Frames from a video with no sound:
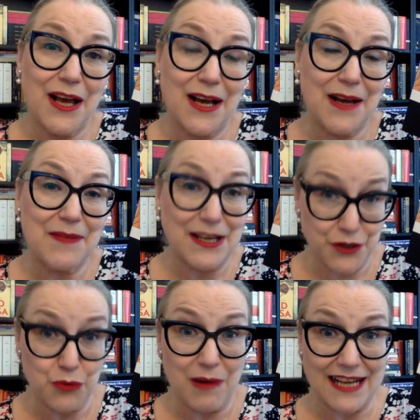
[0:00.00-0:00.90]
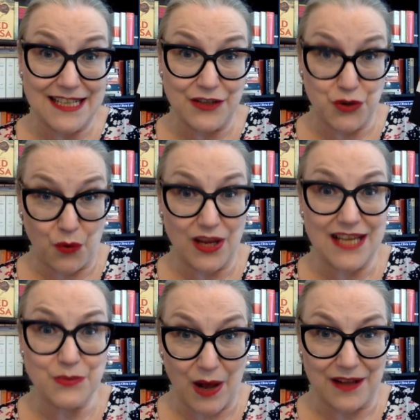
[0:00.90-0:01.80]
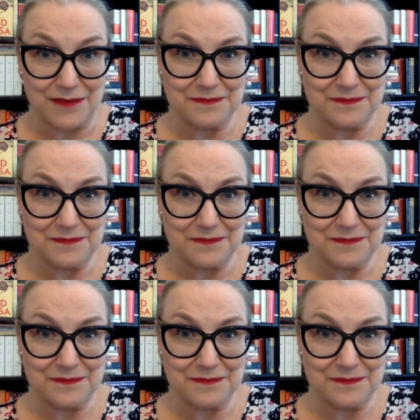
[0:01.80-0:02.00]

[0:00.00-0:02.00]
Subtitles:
that you might enjoy as well.